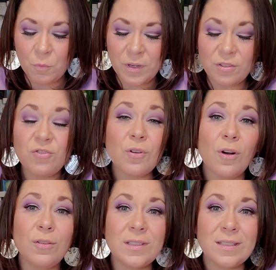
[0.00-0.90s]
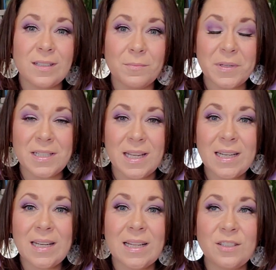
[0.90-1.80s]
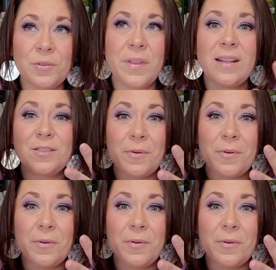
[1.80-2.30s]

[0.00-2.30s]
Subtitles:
Withdrawal is going to be needed. And so that's